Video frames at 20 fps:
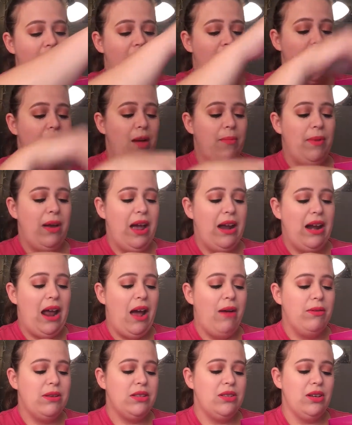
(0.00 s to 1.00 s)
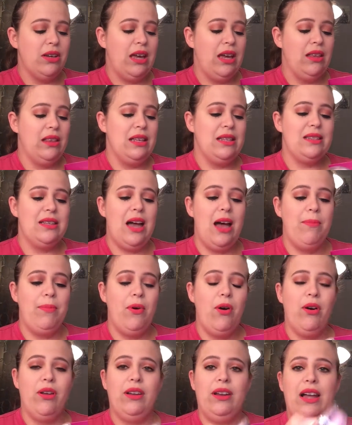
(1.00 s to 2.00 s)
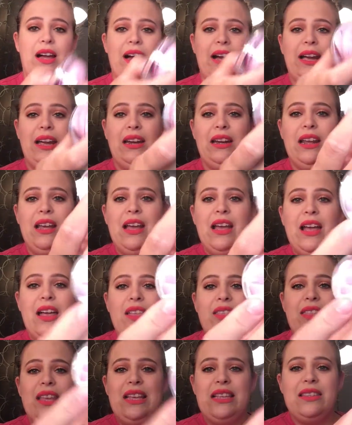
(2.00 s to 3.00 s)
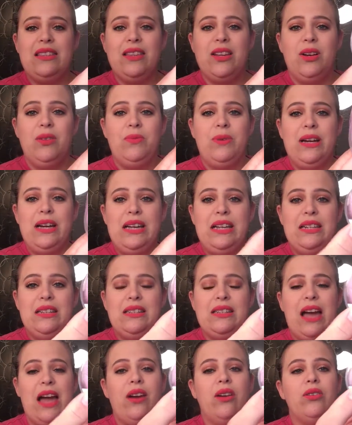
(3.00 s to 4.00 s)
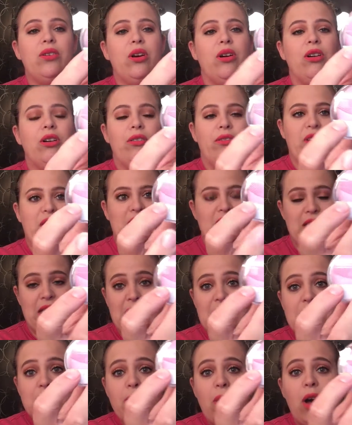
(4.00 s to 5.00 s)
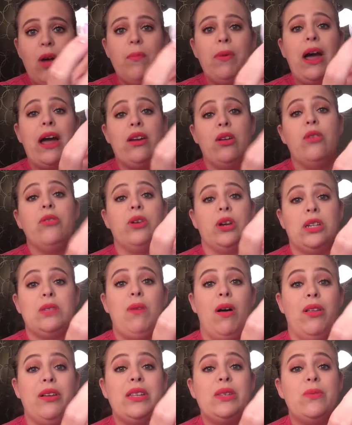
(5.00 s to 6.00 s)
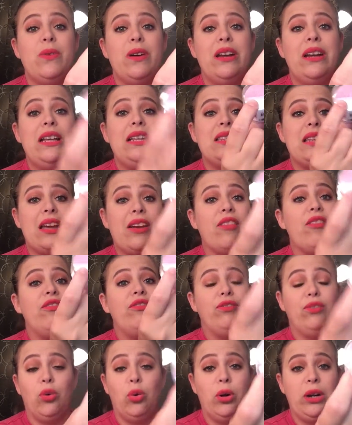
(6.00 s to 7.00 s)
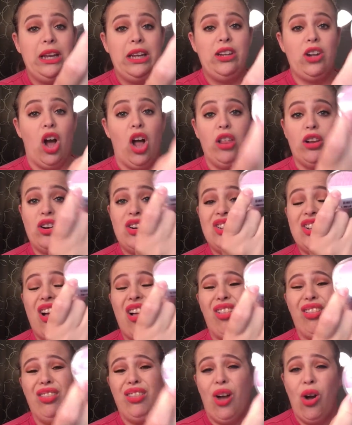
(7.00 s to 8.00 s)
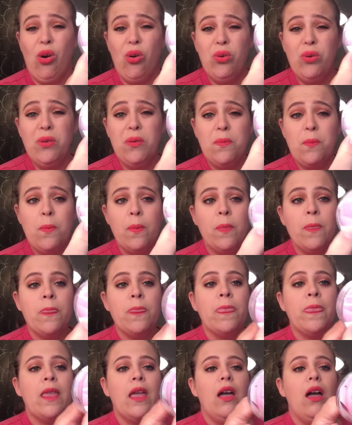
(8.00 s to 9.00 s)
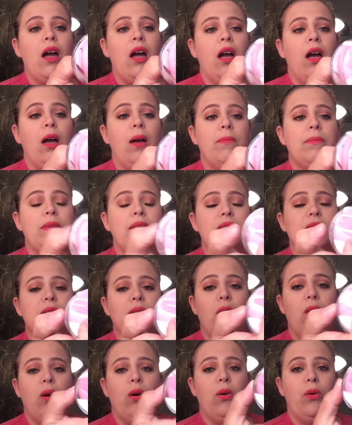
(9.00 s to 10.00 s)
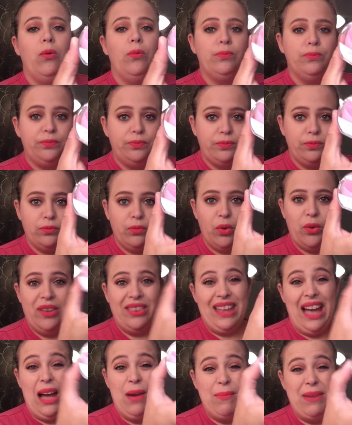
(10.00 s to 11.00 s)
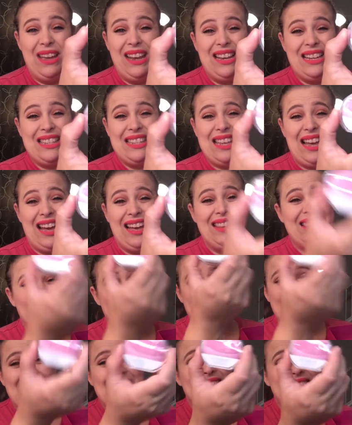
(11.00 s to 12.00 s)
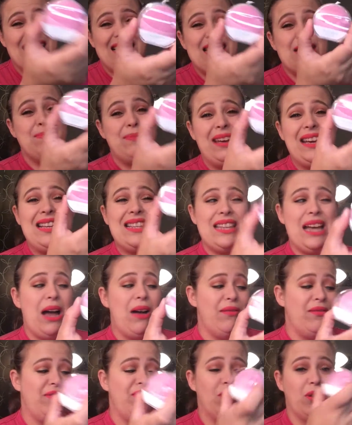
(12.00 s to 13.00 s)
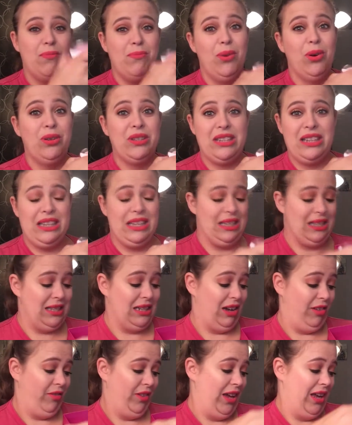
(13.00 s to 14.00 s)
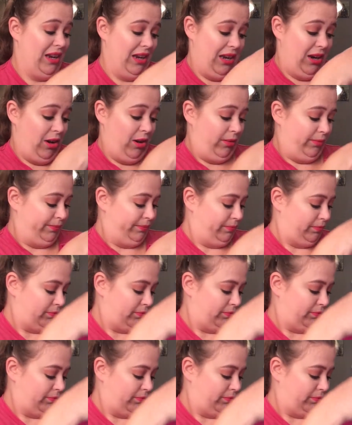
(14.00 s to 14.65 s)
And I was looking this up online. These little ones, I don't know if it's this small, but I know their smallest one is like $40 alone. So with that being said, this makes up for most of this stuff in here.